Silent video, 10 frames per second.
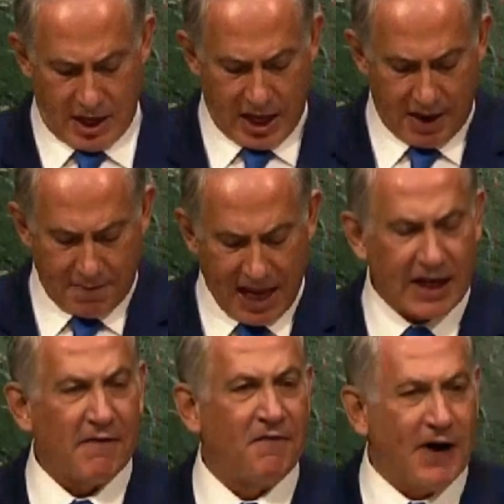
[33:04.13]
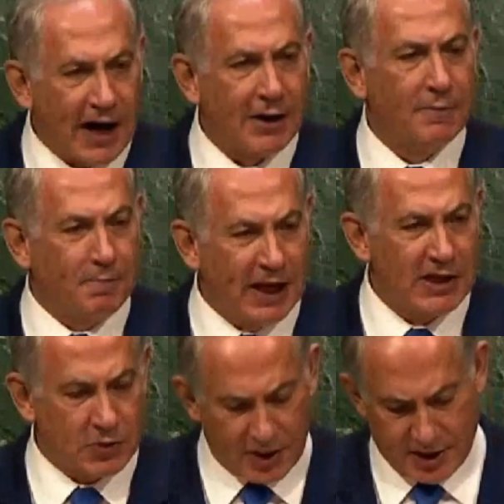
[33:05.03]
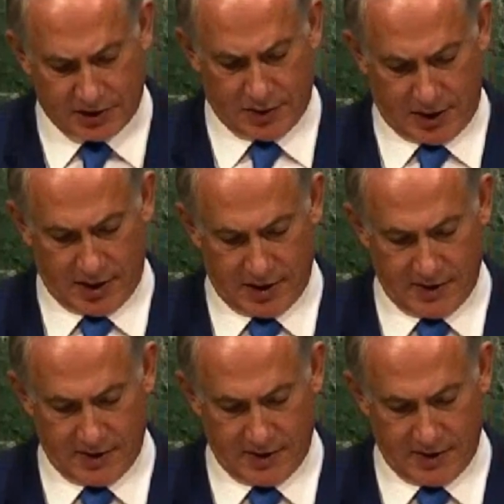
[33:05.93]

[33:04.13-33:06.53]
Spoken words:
and make a final peace with Israel.